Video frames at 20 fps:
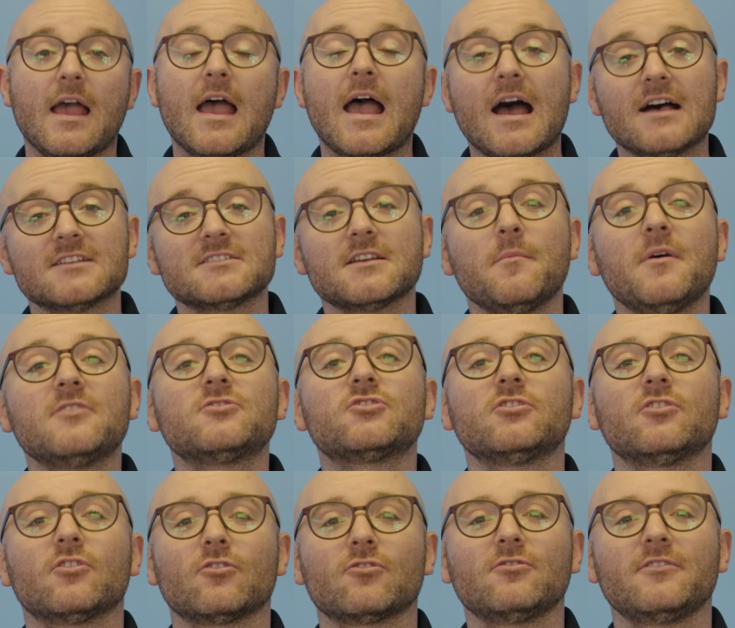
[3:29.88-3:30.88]
As I
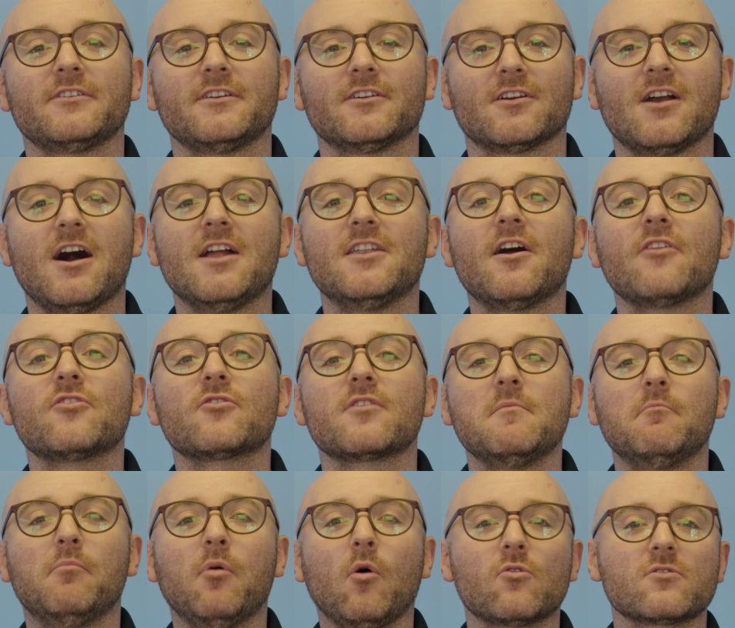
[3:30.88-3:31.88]
mentioned earlier, another
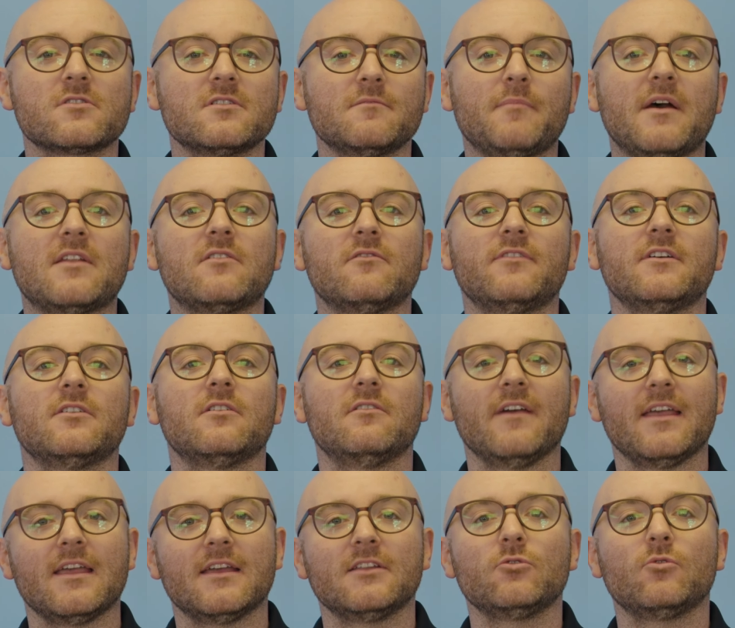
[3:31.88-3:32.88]
important benefit of
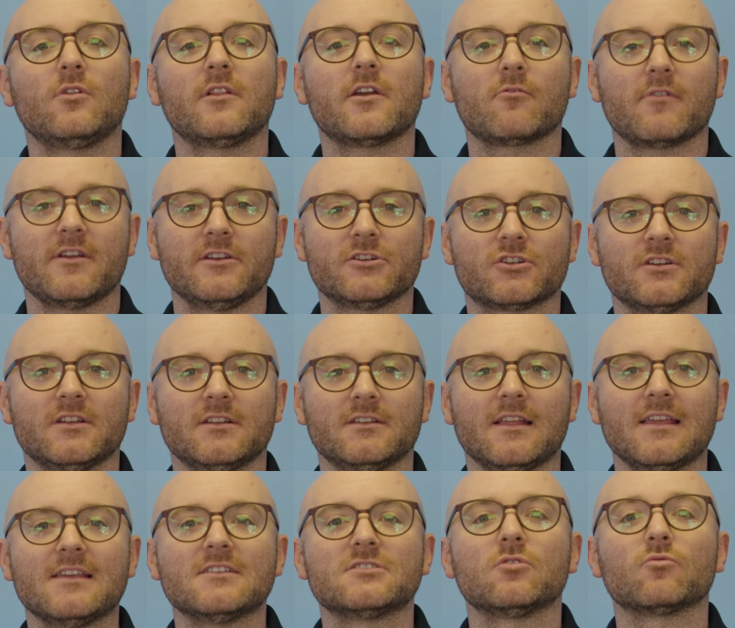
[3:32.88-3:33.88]
annual aeration
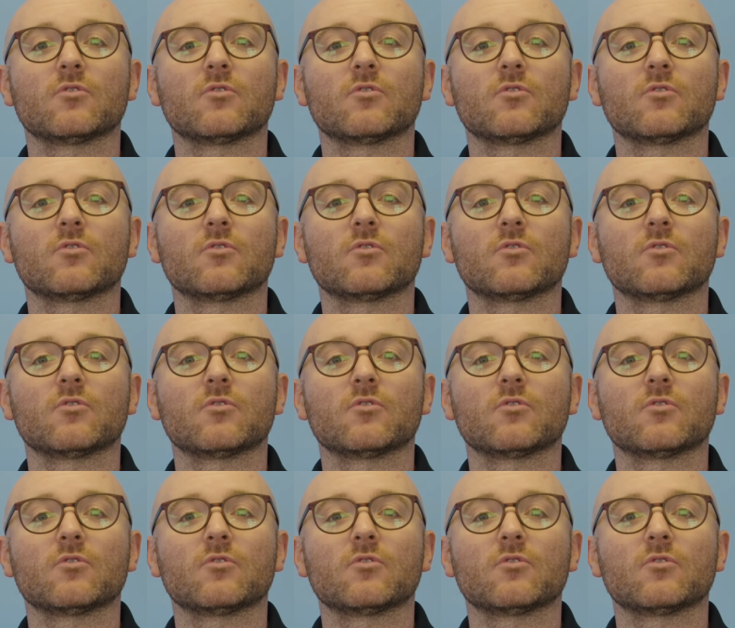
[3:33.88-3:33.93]
is the